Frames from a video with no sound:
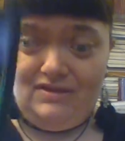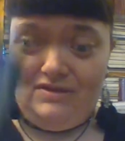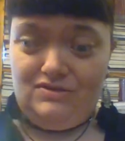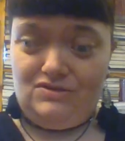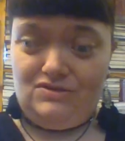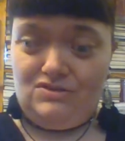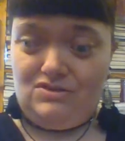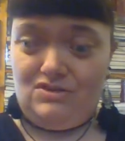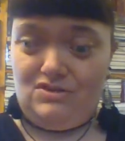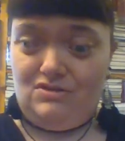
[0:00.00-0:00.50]

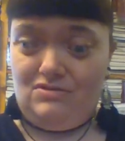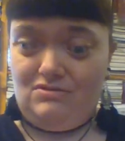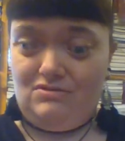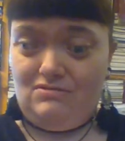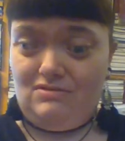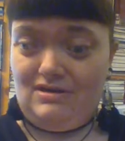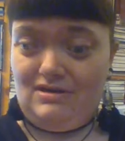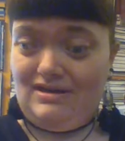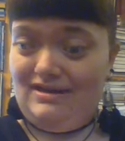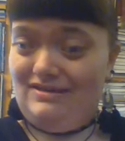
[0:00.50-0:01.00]

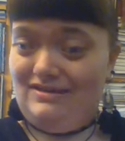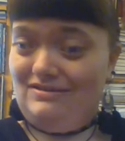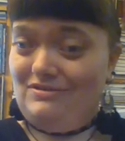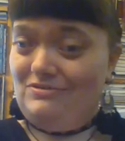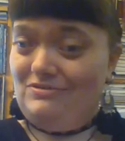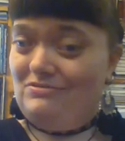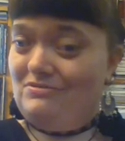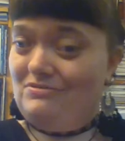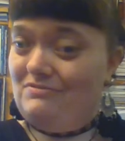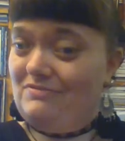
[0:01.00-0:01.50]
So I
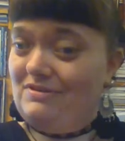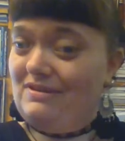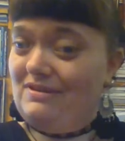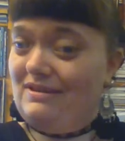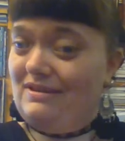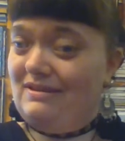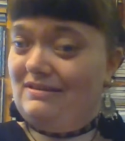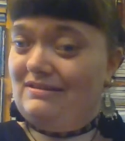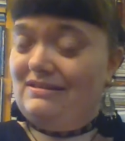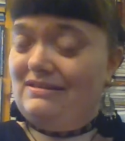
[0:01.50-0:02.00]
know who would
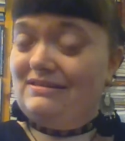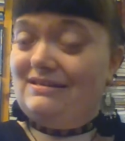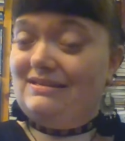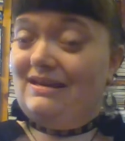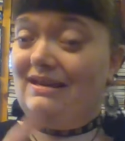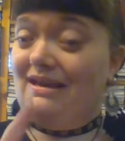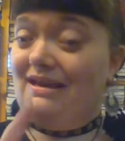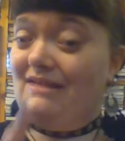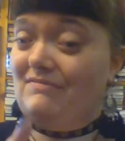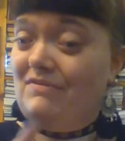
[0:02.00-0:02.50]
like this.
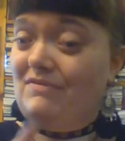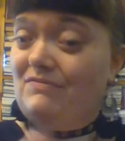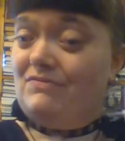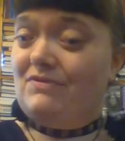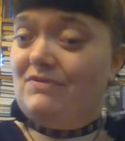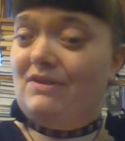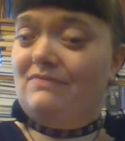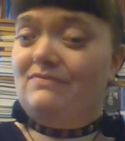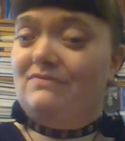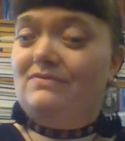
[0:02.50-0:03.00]
I have a
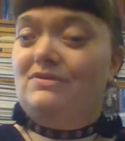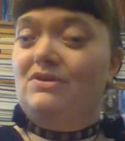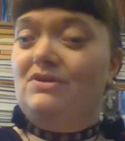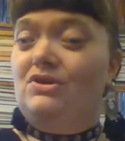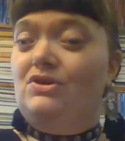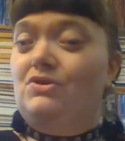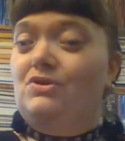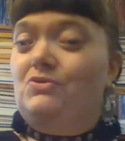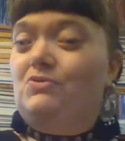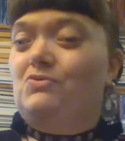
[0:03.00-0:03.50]
friend
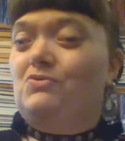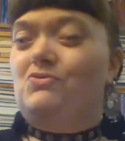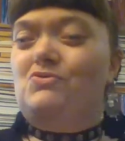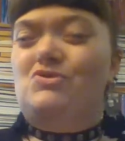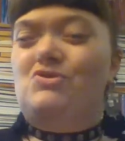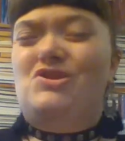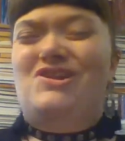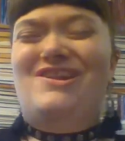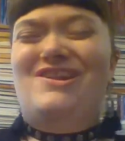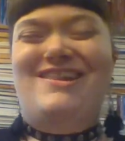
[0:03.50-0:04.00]
who
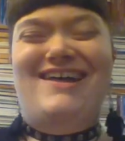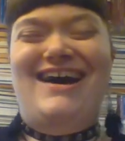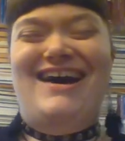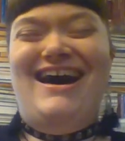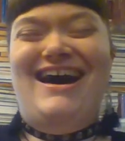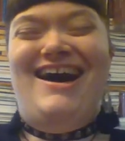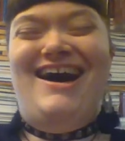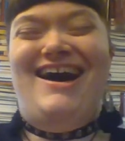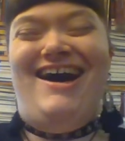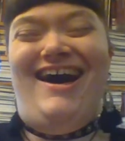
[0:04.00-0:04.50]

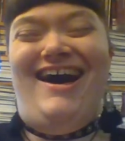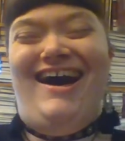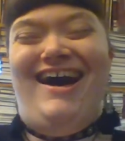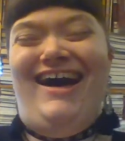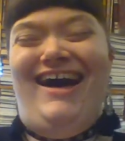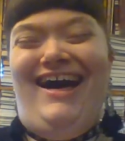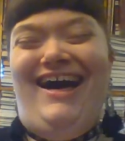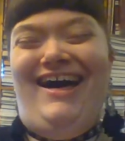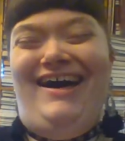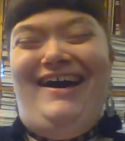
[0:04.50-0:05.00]

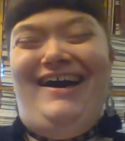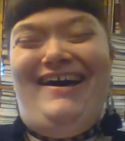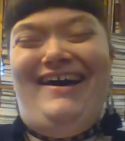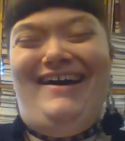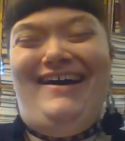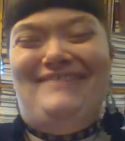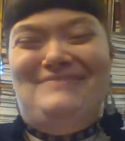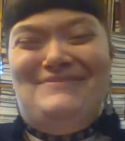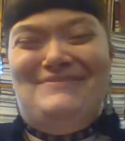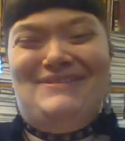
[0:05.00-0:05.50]

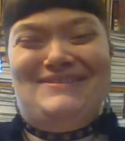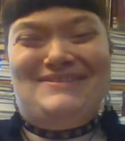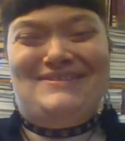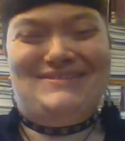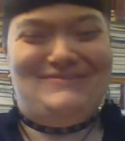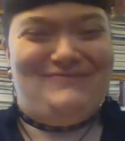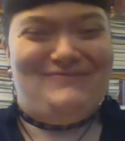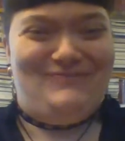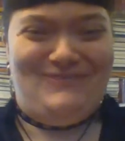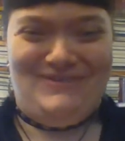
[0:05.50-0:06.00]
loves
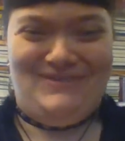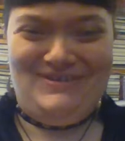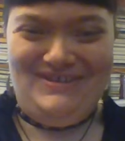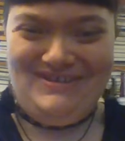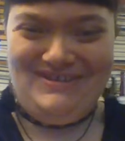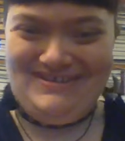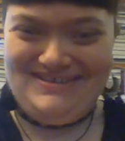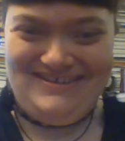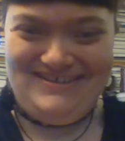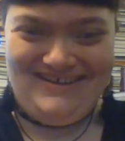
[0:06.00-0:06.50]

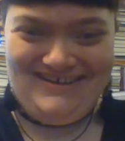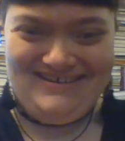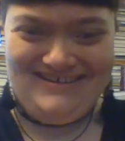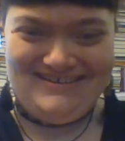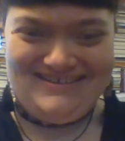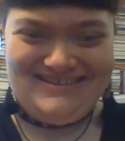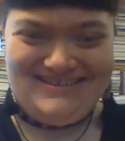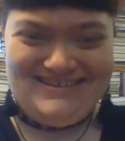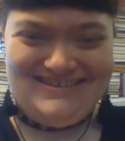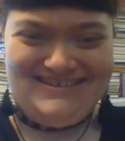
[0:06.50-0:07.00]
foiled
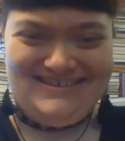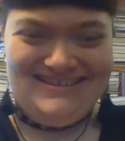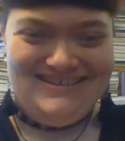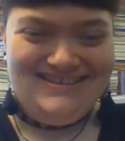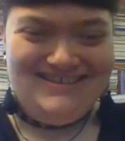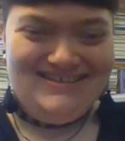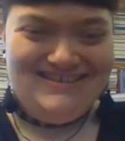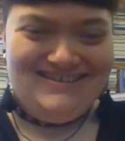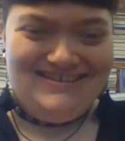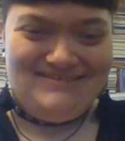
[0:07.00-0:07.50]
cards,
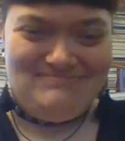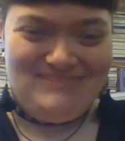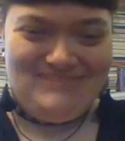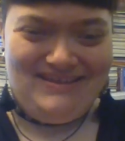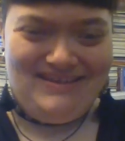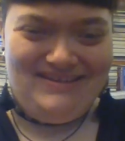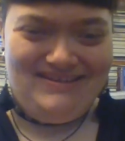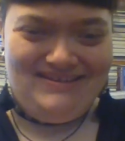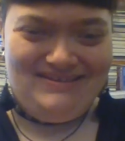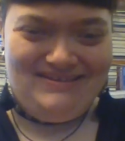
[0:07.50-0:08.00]
and
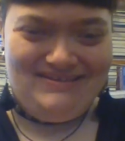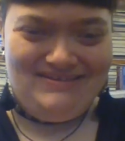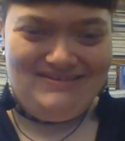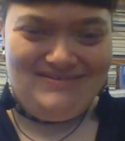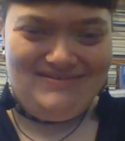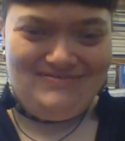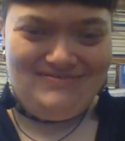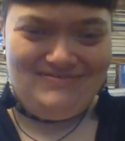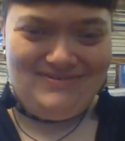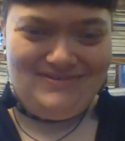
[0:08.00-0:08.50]
by
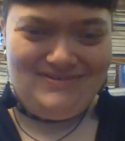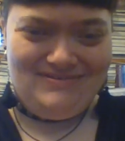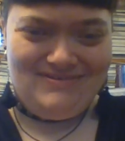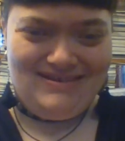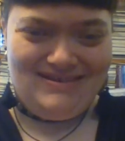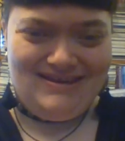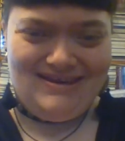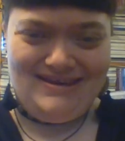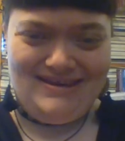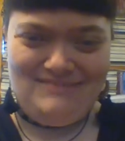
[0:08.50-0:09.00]
love
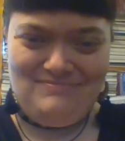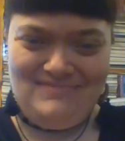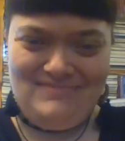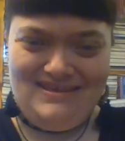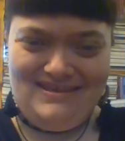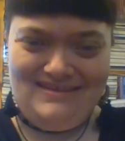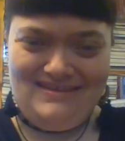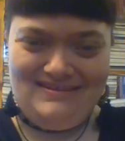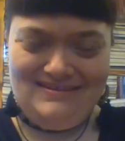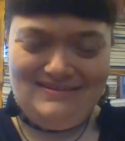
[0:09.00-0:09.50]
I
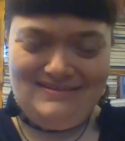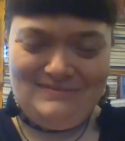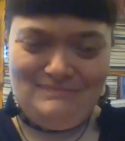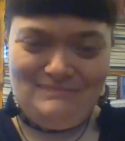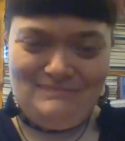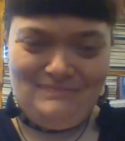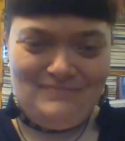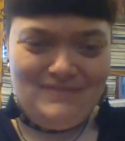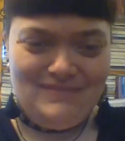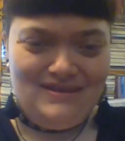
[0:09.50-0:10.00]
mean
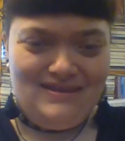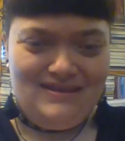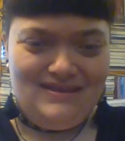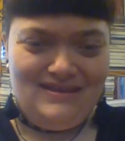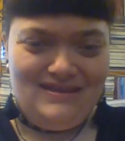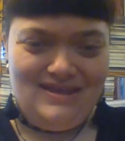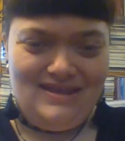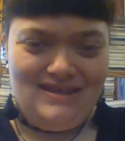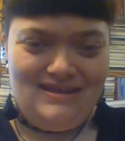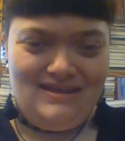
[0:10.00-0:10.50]

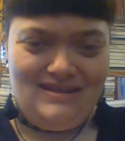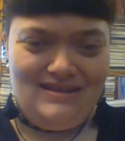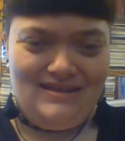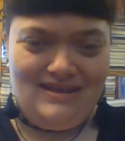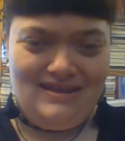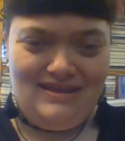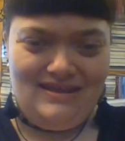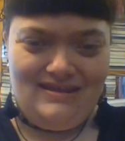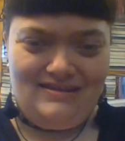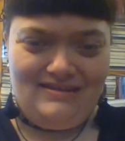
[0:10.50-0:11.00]

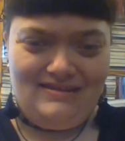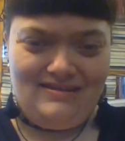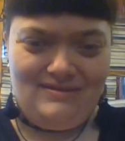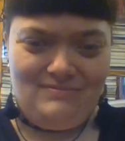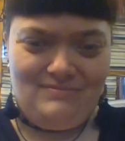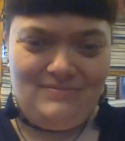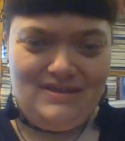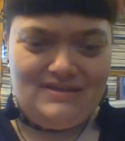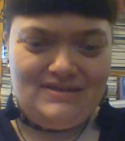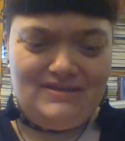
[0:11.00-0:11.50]
hate
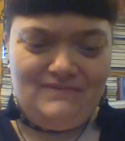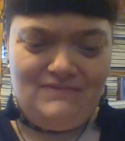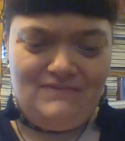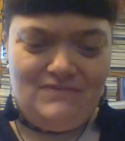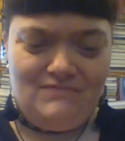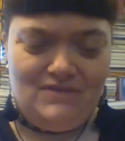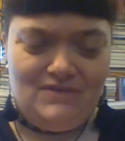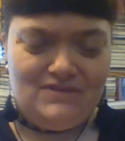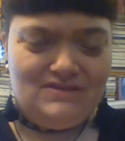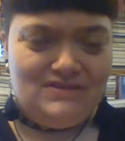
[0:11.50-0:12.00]
them as if
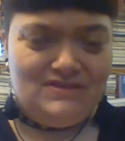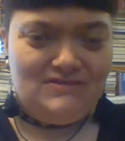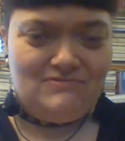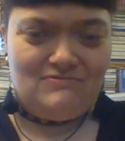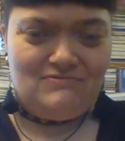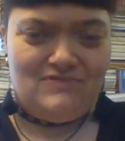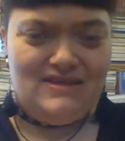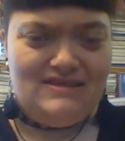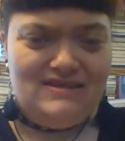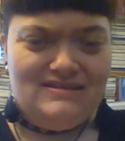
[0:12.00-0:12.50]
there was the
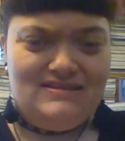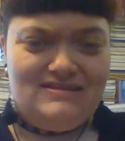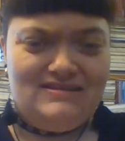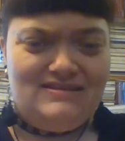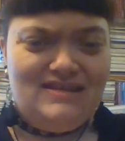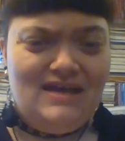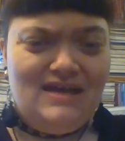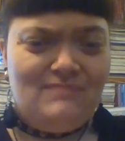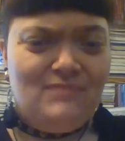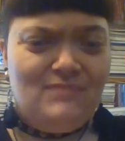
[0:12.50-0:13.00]

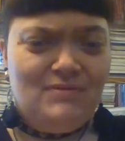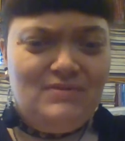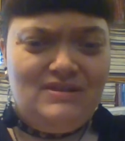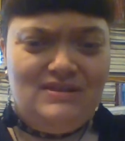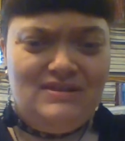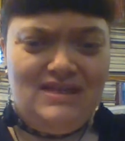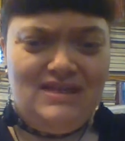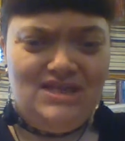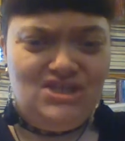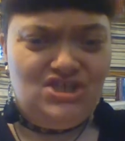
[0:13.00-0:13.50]
greatest
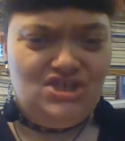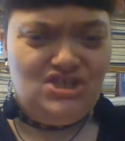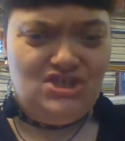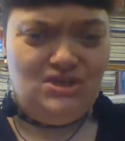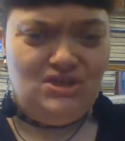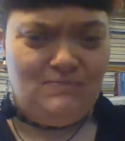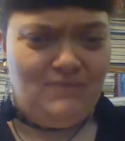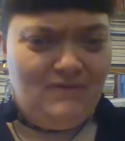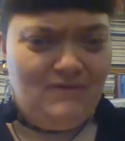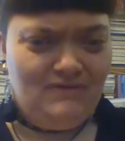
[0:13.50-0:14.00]
abomination
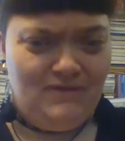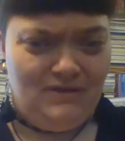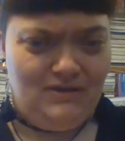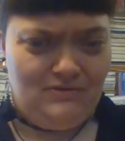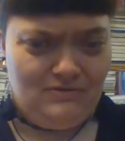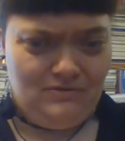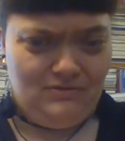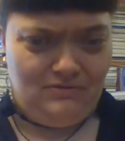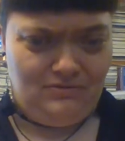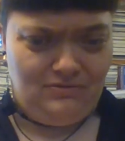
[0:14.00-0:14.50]
upon the
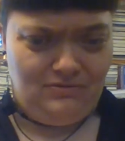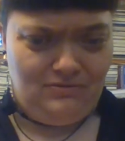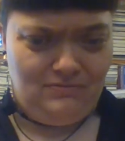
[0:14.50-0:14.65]
earth.